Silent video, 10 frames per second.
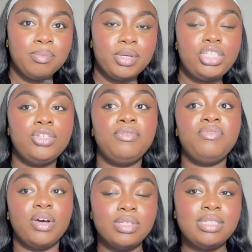but you
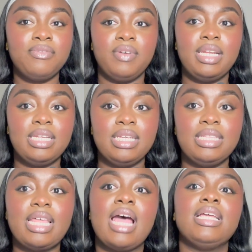felt
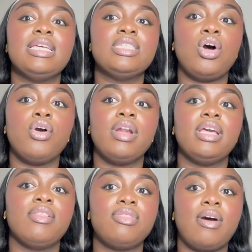offended, that is already
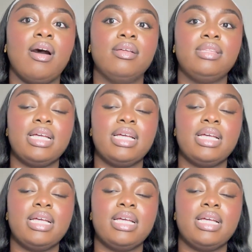a thought.